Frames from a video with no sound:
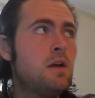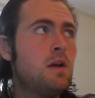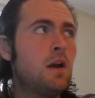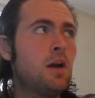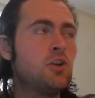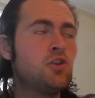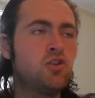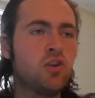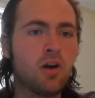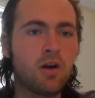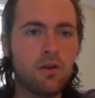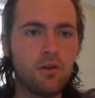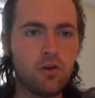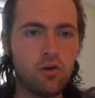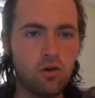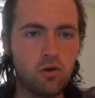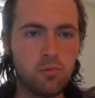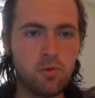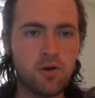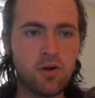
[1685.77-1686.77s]
a Jonathan
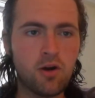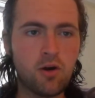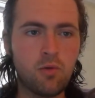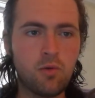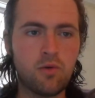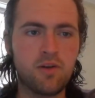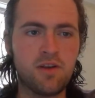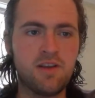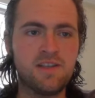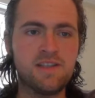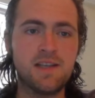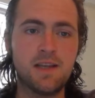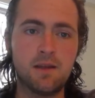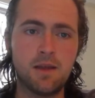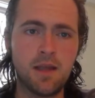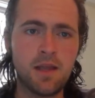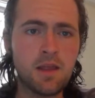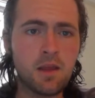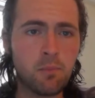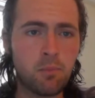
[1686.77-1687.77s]
Huberdeau where he's
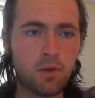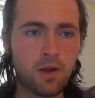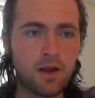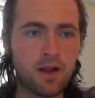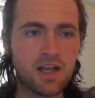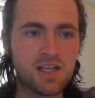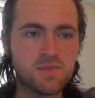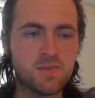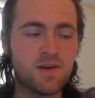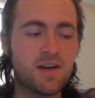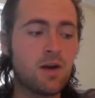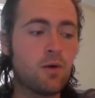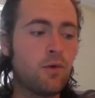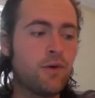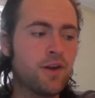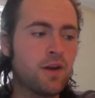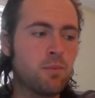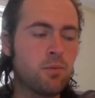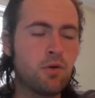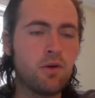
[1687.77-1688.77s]
in the playoffs but not
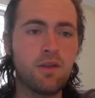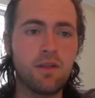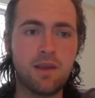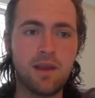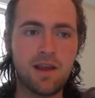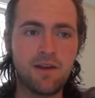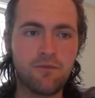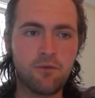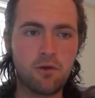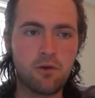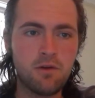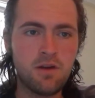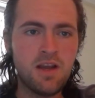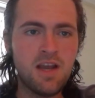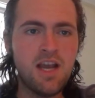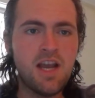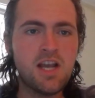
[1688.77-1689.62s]
willing to put in the effort,